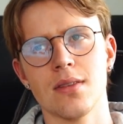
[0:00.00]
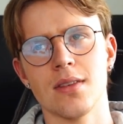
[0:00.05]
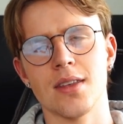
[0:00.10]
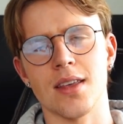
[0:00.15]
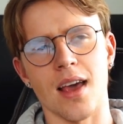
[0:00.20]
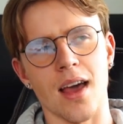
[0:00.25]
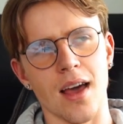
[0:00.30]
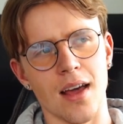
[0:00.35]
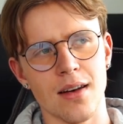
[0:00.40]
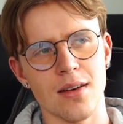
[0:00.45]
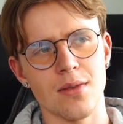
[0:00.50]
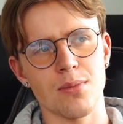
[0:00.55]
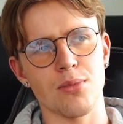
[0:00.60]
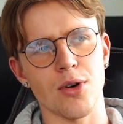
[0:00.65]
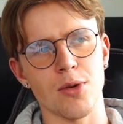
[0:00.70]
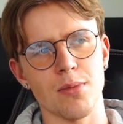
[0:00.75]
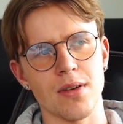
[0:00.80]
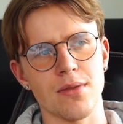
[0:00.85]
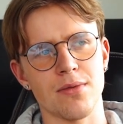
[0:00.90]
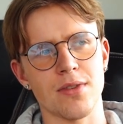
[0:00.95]
can
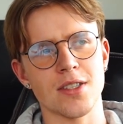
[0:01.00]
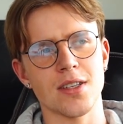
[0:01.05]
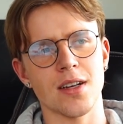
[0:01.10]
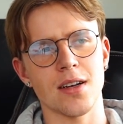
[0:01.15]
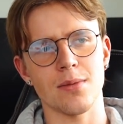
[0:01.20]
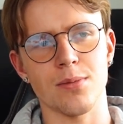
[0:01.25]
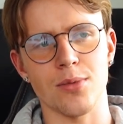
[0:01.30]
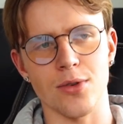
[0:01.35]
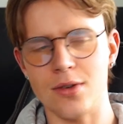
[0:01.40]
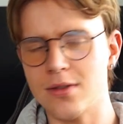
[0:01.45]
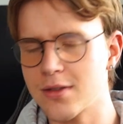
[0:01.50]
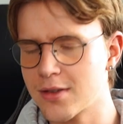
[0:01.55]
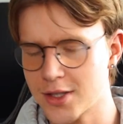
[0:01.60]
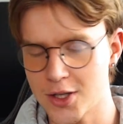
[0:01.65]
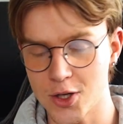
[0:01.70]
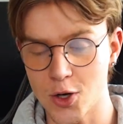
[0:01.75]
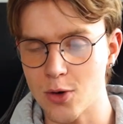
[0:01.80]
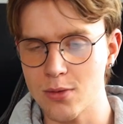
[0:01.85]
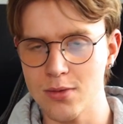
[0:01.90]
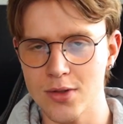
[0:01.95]
probably physically, but
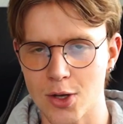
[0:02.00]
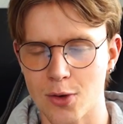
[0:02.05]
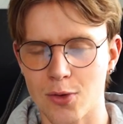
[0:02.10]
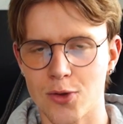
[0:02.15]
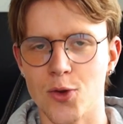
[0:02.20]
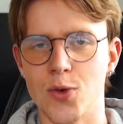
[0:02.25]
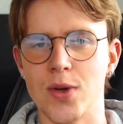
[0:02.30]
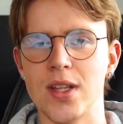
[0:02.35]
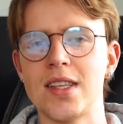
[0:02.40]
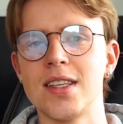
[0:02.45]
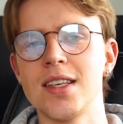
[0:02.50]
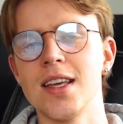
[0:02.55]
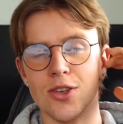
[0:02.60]
no, don't do it.